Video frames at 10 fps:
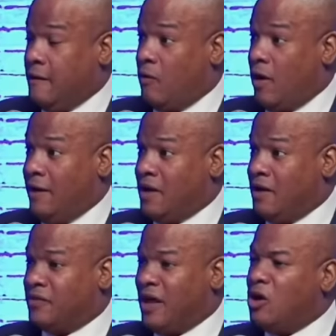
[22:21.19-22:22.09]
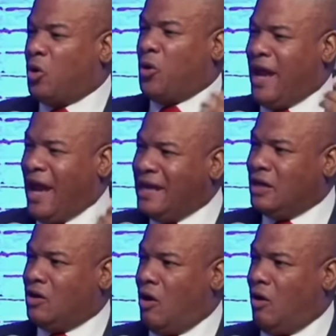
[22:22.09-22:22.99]
Right? They are
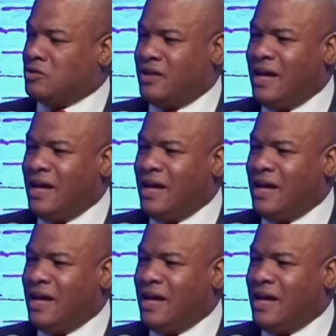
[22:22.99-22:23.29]
creating laws.